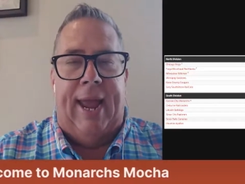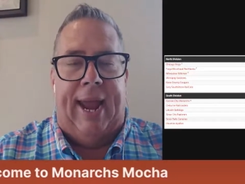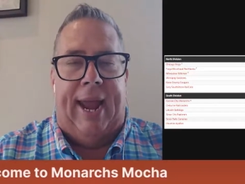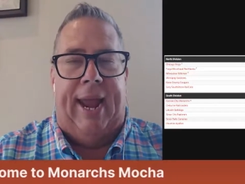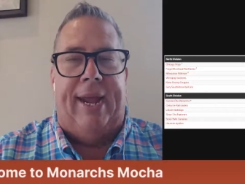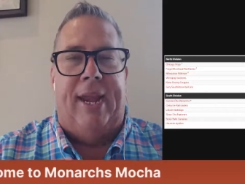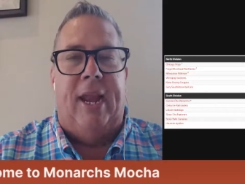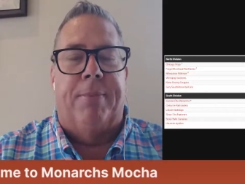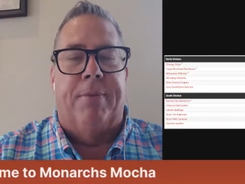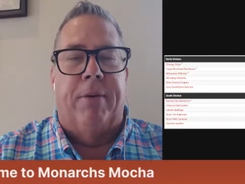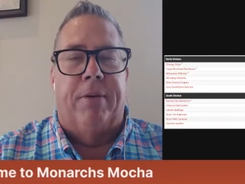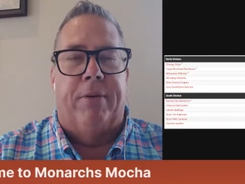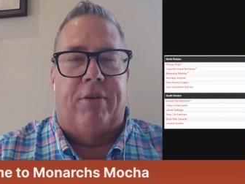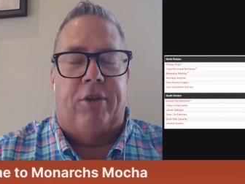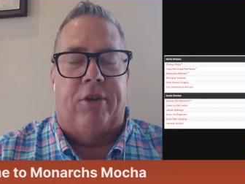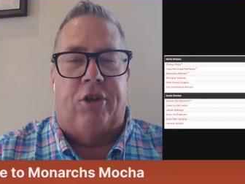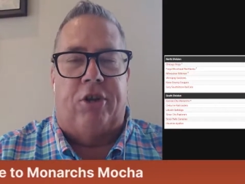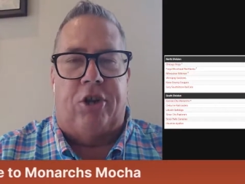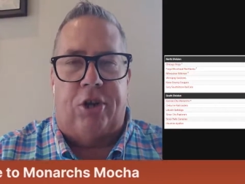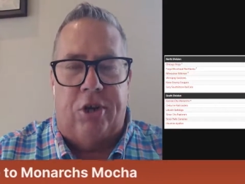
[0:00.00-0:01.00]
And number
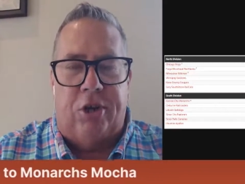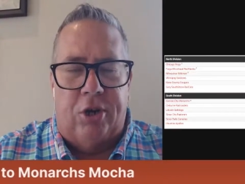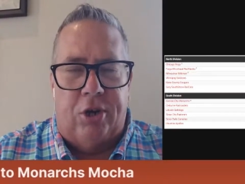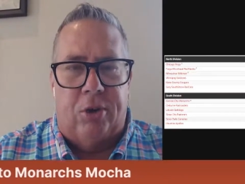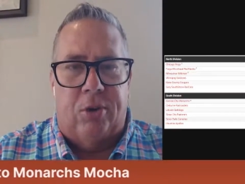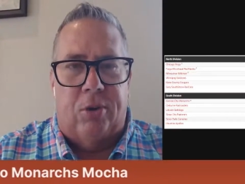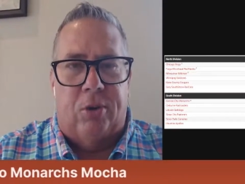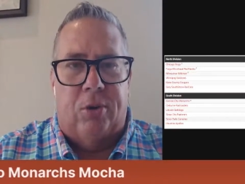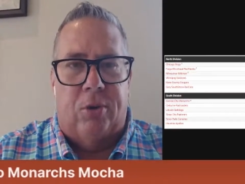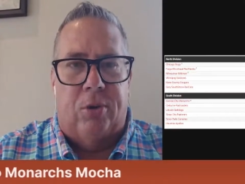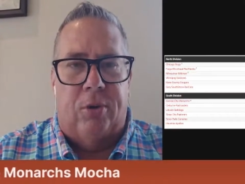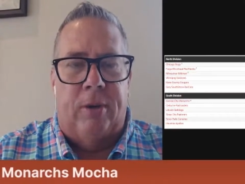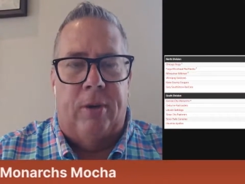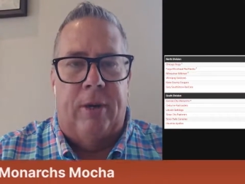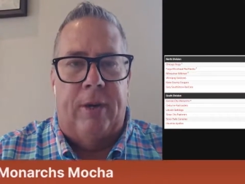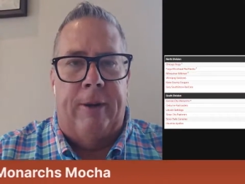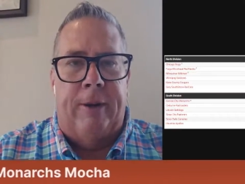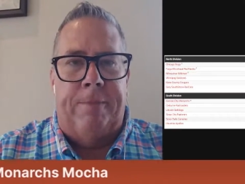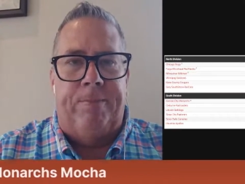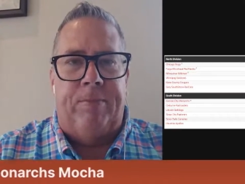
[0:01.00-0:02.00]
2,
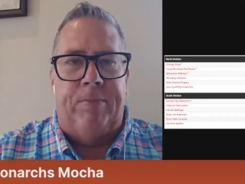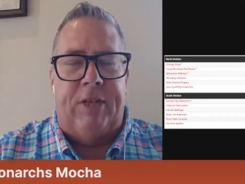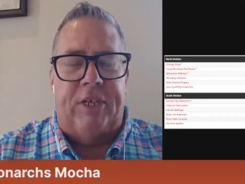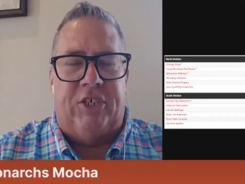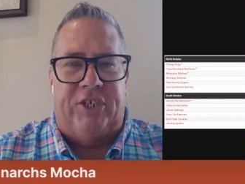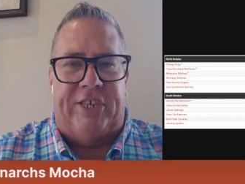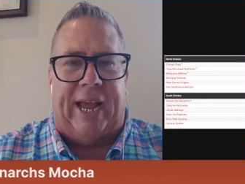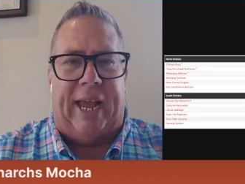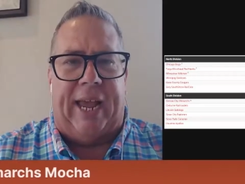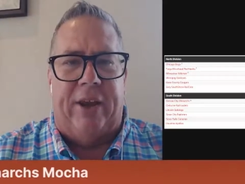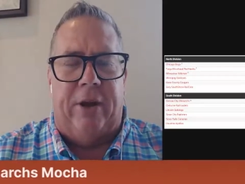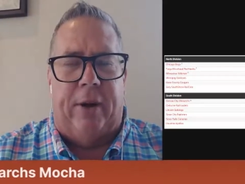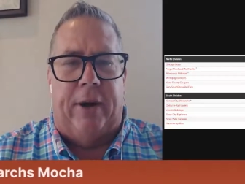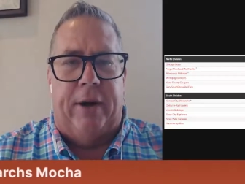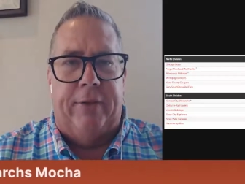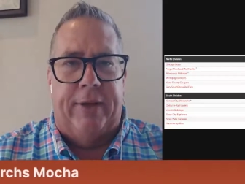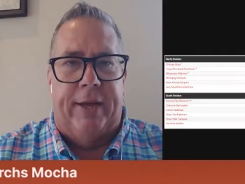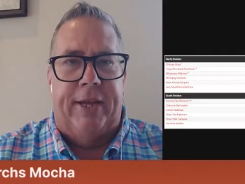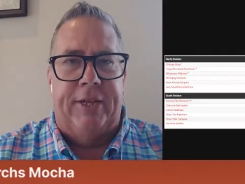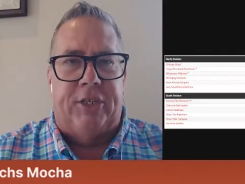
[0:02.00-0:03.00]
secondary
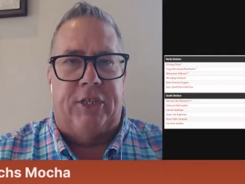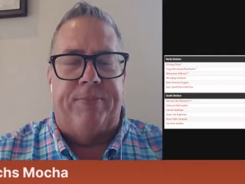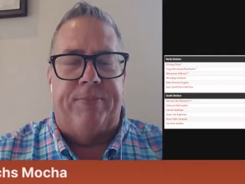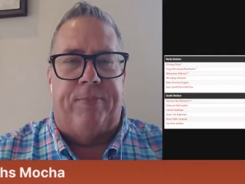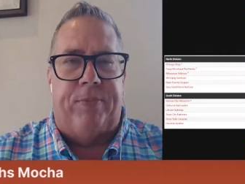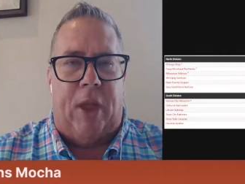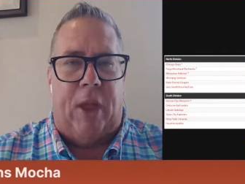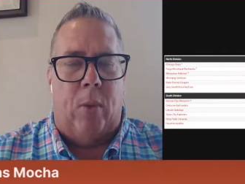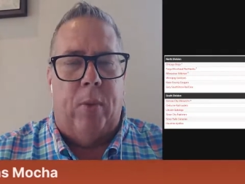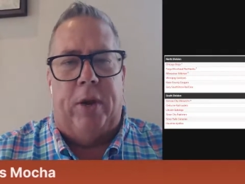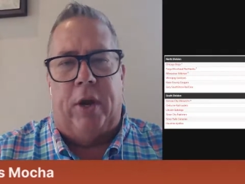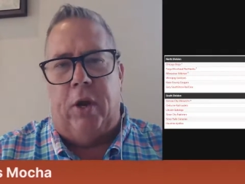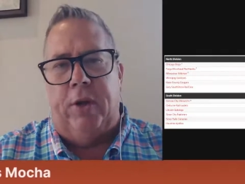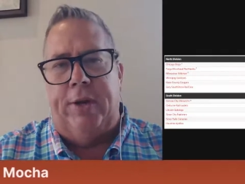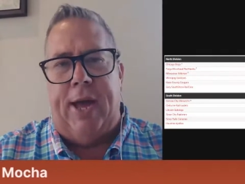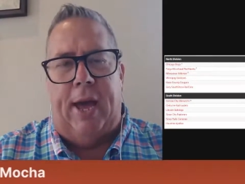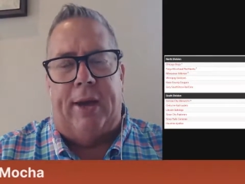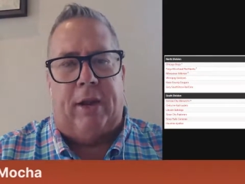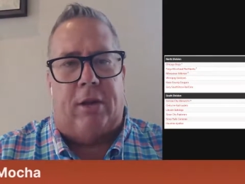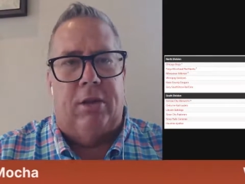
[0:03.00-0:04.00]
to this, they want to go
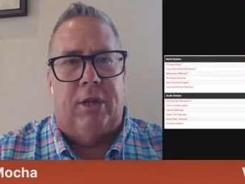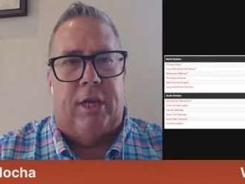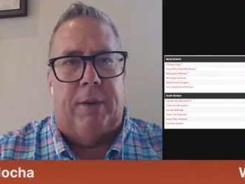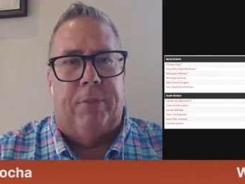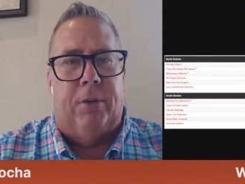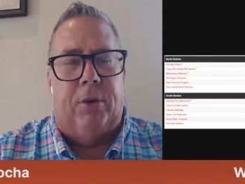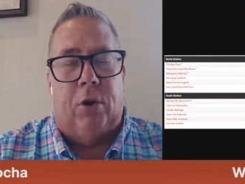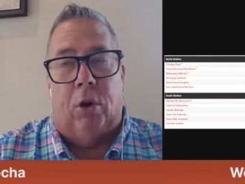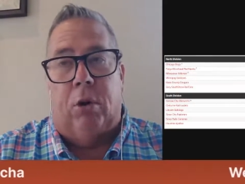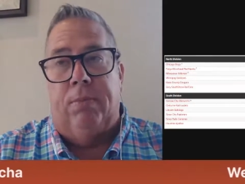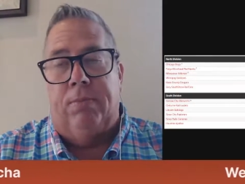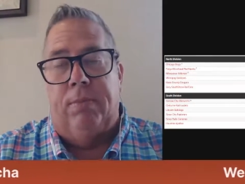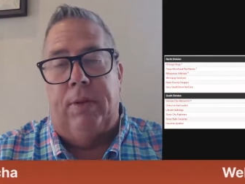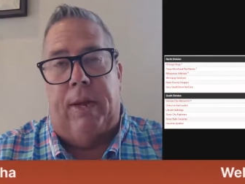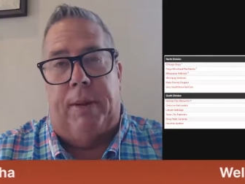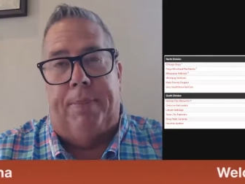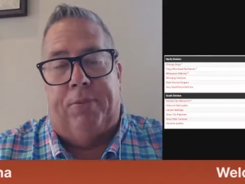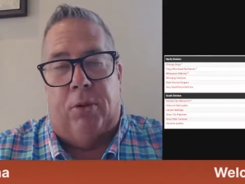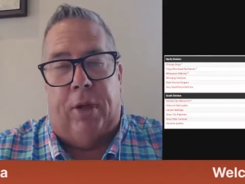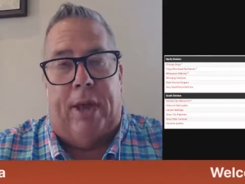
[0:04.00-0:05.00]
down to Cleburne
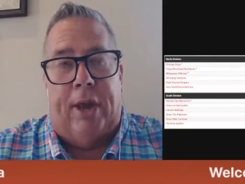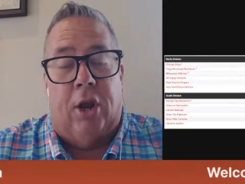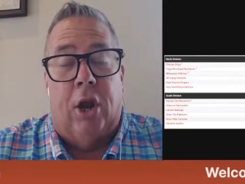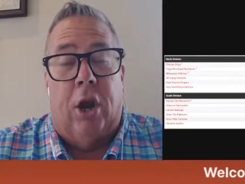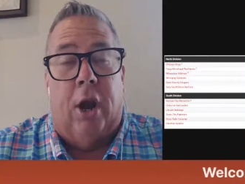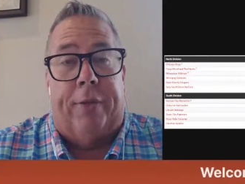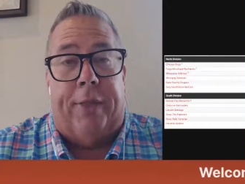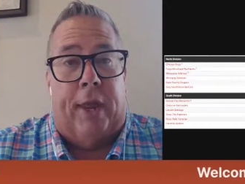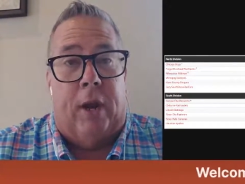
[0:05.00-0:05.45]
and play good.